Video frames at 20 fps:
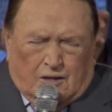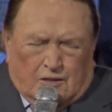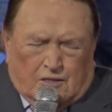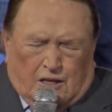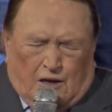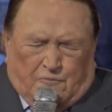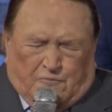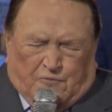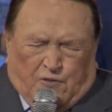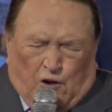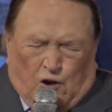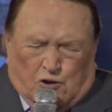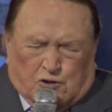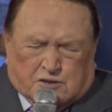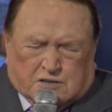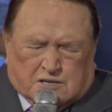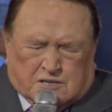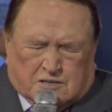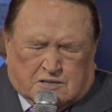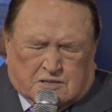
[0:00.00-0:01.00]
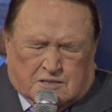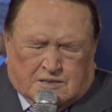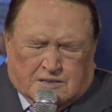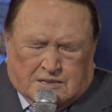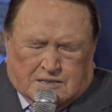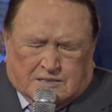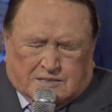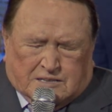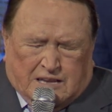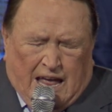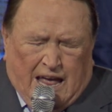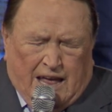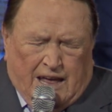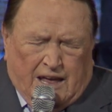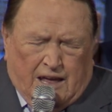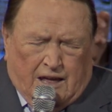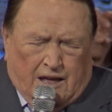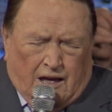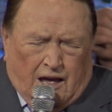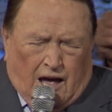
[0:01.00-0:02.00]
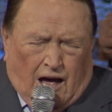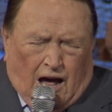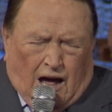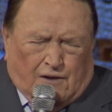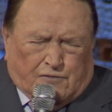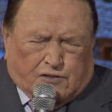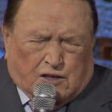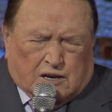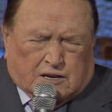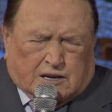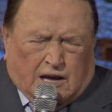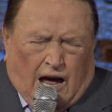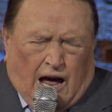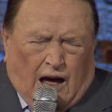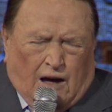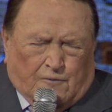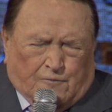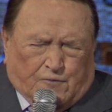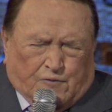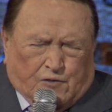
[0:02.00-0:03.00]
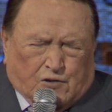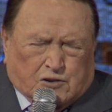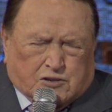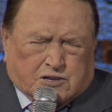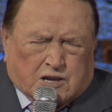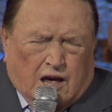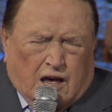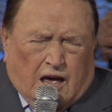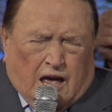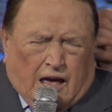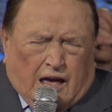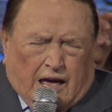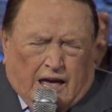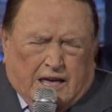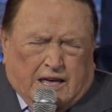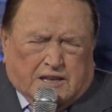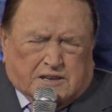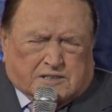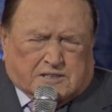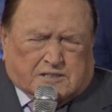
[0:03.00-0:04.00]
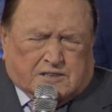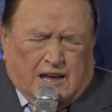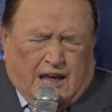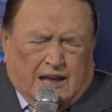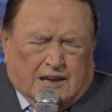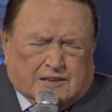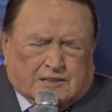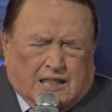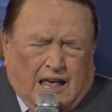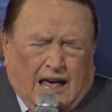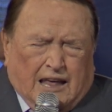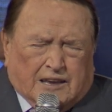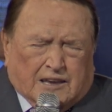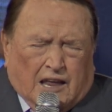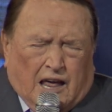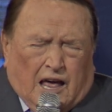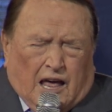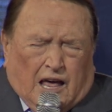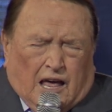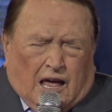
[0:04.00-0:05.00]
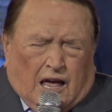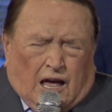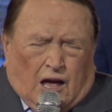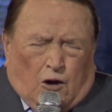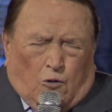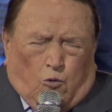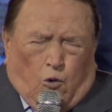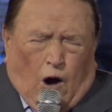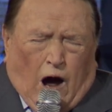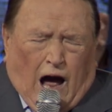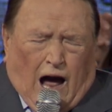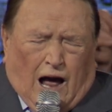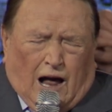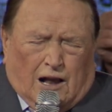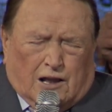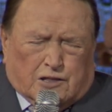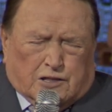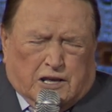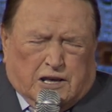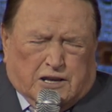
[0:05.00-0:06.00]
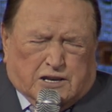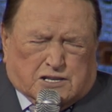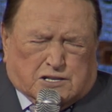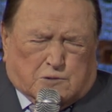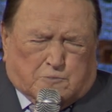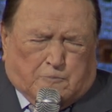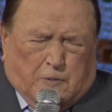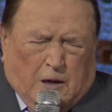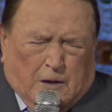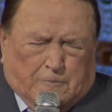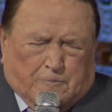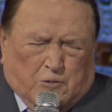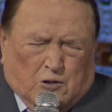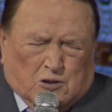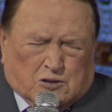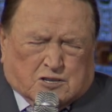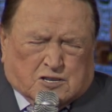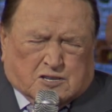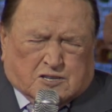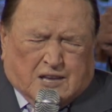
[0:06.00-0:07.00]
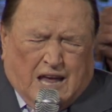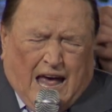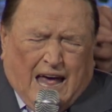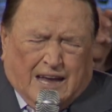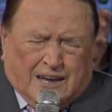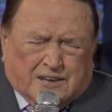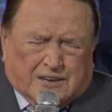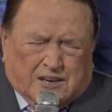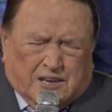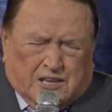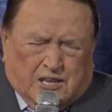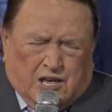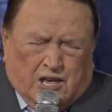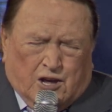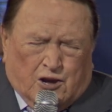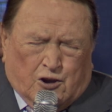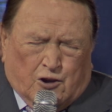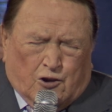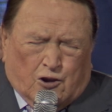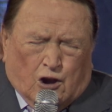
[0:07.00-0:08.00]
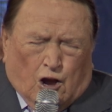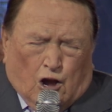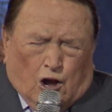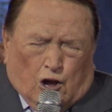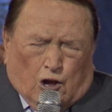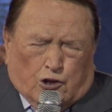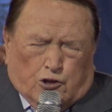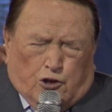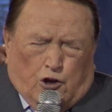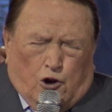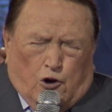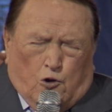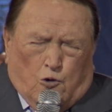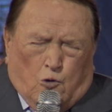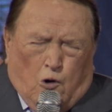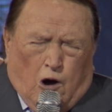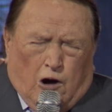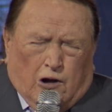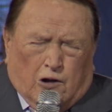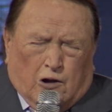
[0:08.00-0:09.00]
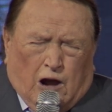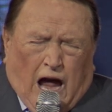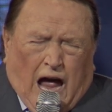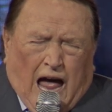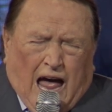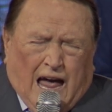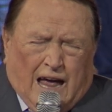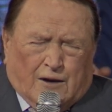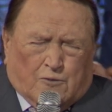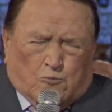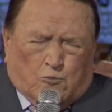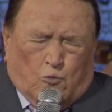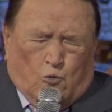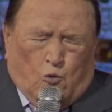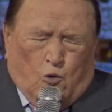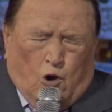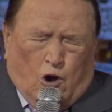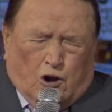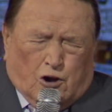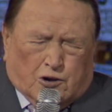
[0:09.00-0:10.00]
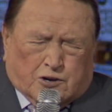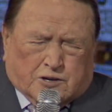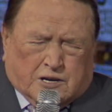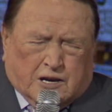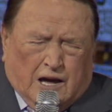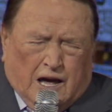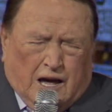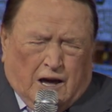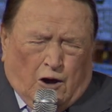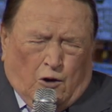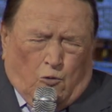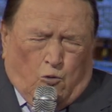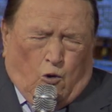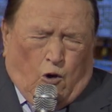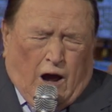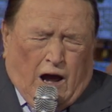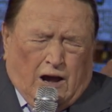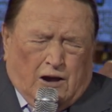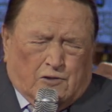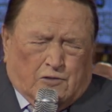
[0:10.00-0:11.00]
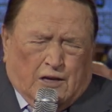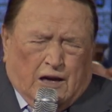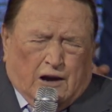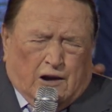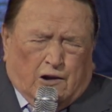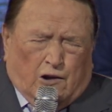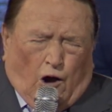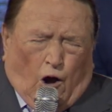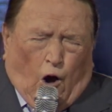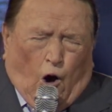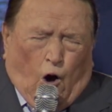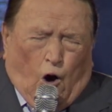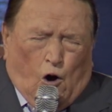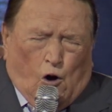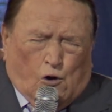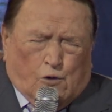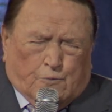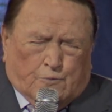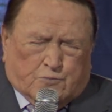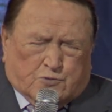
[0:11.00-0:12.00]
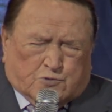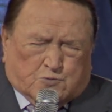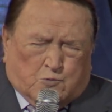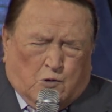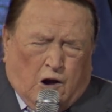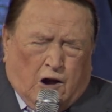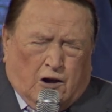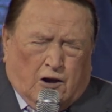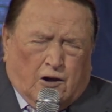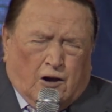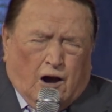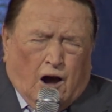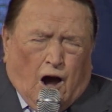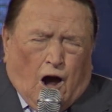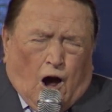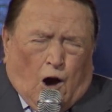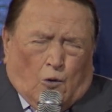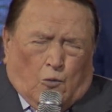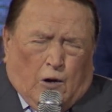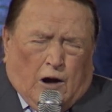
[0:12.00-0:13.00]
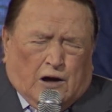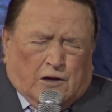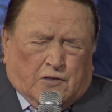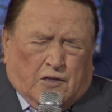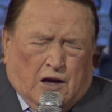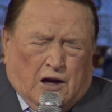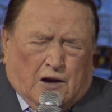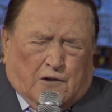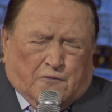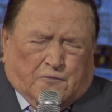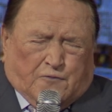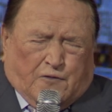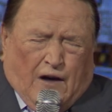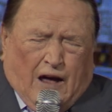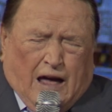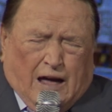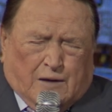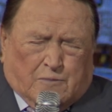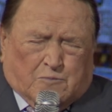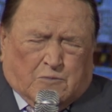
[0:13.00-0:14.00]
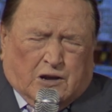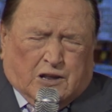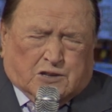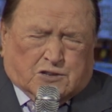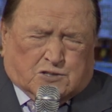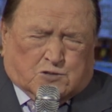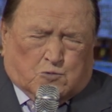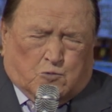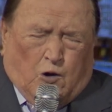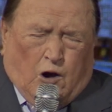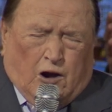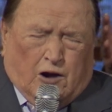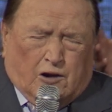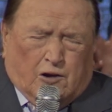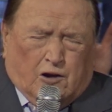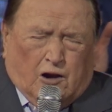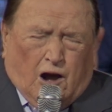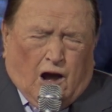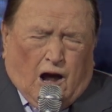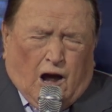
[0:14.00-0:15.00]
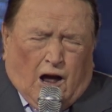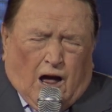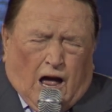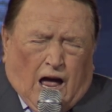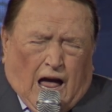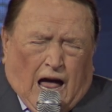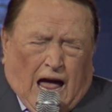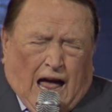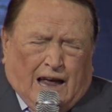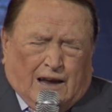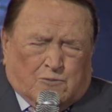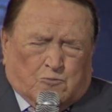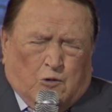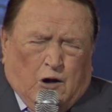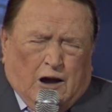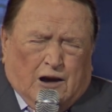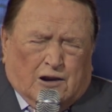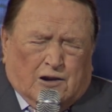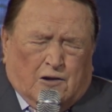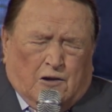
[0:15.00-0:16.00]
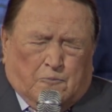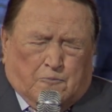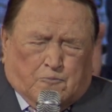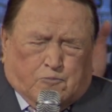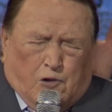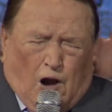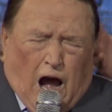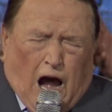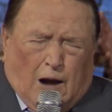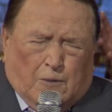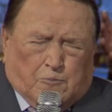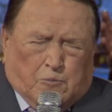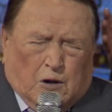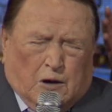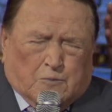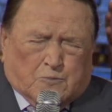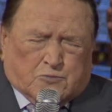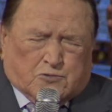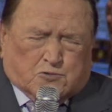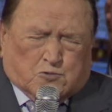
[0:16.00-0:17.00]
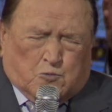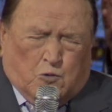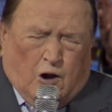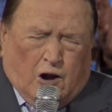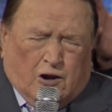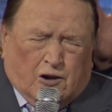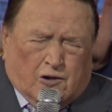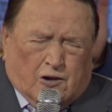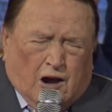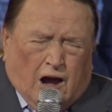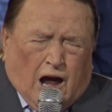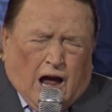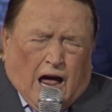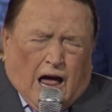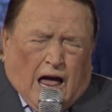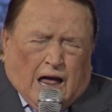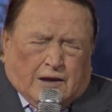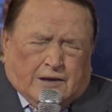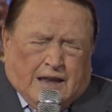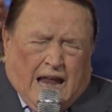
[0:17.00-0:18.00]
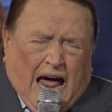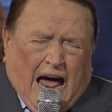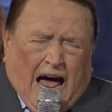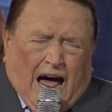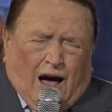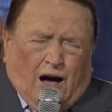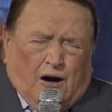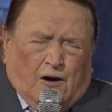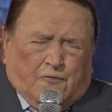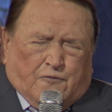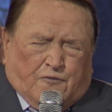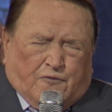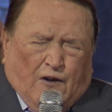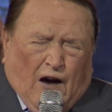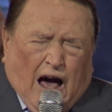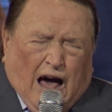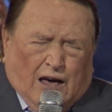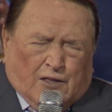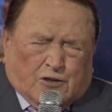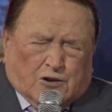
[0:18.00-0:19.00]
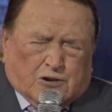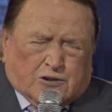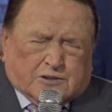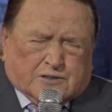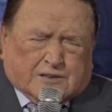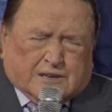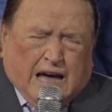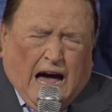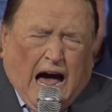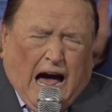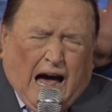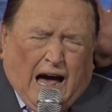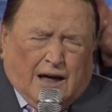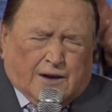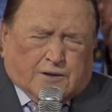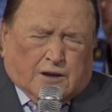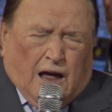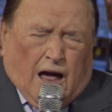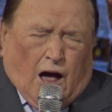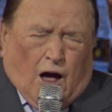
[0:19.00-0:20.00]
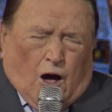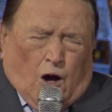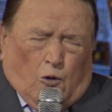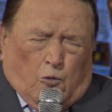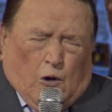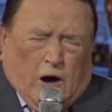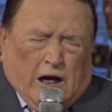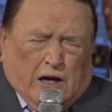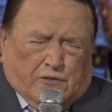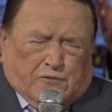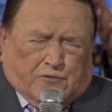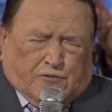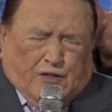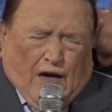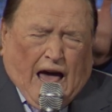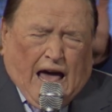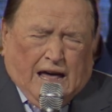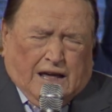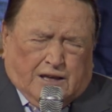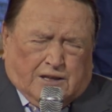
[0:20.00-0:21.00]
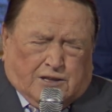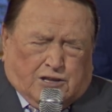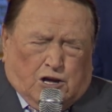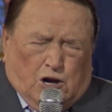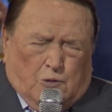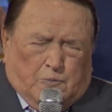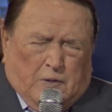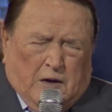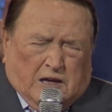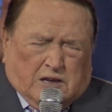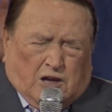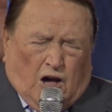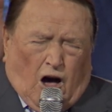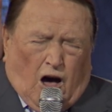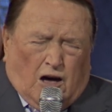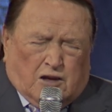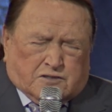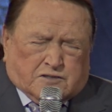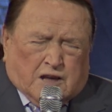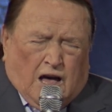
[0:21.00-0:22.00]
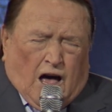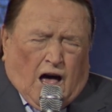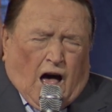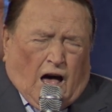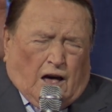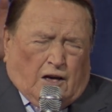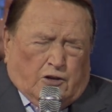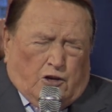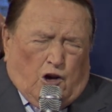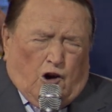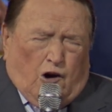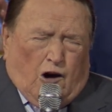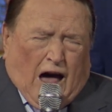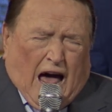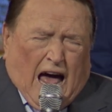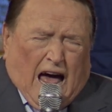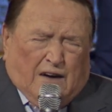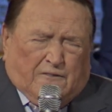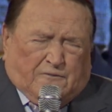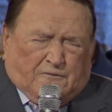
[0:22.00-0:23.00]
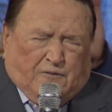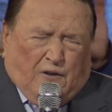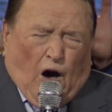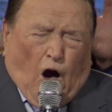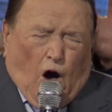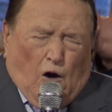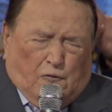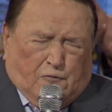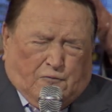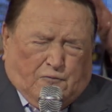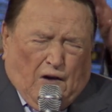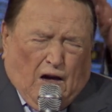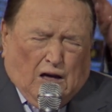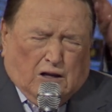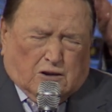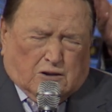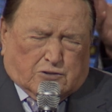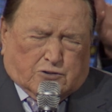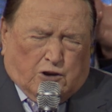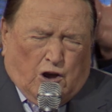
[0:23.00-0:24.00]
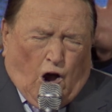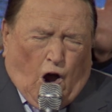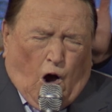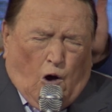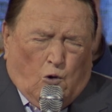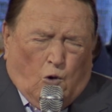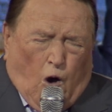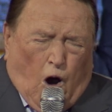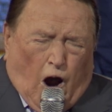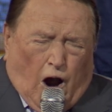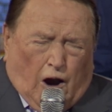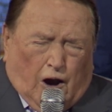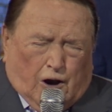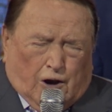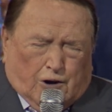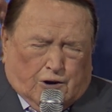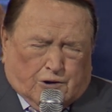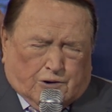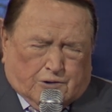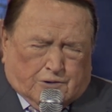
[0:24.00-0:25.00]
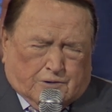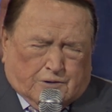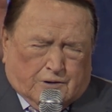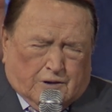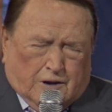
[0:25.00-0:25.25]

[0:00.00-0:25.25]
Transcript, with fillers: the first day of the conference, he said that while these people sat here, you were at work where their homes were, where their families were, and where problems were. Now, Father God, we thank you because you have fulfilled your word.